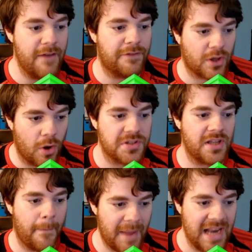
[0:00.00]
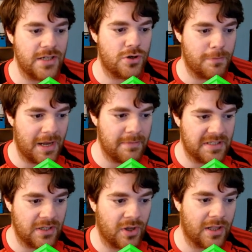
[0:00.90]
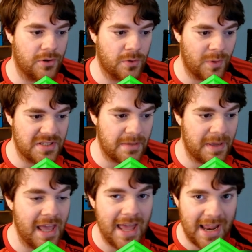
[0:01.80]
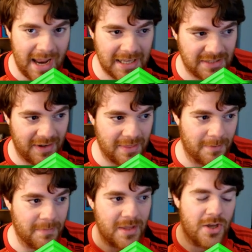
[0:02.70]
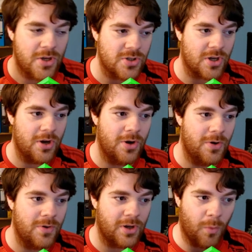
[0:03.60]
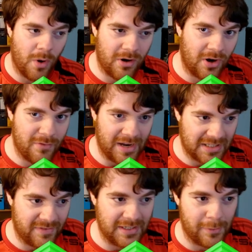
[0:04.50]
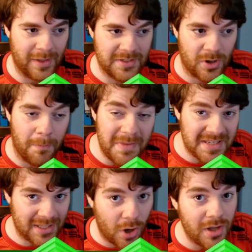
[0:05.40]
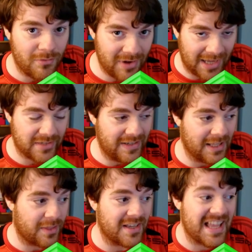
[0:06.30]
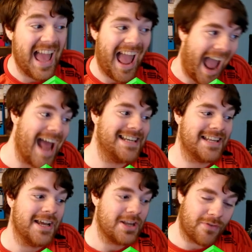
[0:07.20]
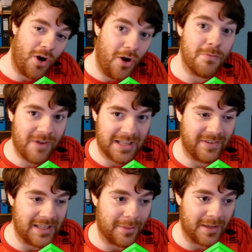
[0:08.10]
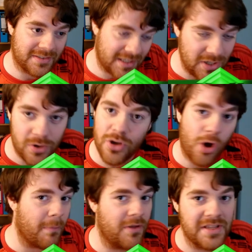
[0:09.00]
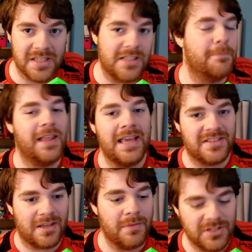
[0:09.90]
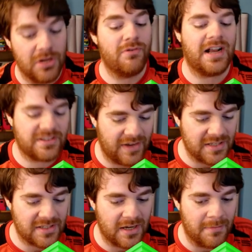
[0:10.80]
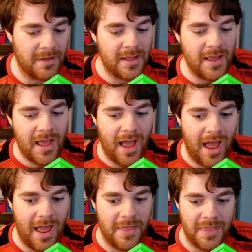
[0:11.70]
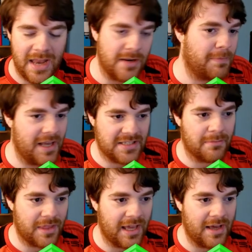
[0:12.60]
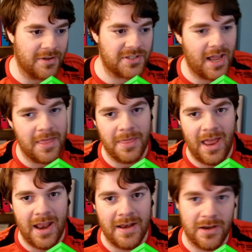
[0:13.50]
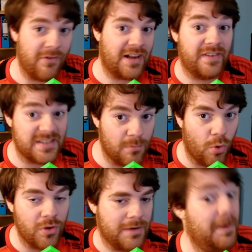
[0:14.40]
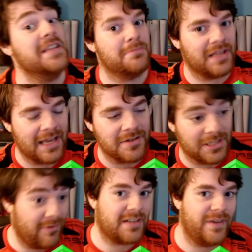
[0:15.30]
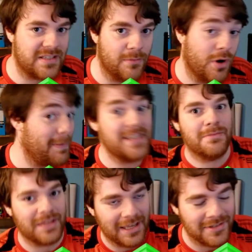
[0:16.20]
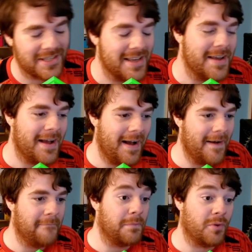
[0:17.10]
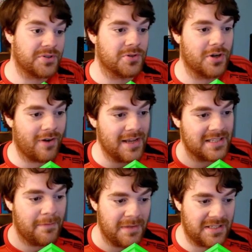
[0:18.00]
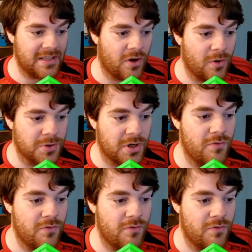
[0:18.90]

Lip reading: the cost paid to play Mystic Knight included win CP, activate them. So you've got Warrior Light reactivating things, you've got Mystic Knight reactivating things, and you've got Hope reactivating things. And you can combo this into playing summon, so you reactivate some, and then you play something else, and then you reactivate some more, and you play something else, and you reactivate some more, and you play something else. What's also great is that Mystic Knight also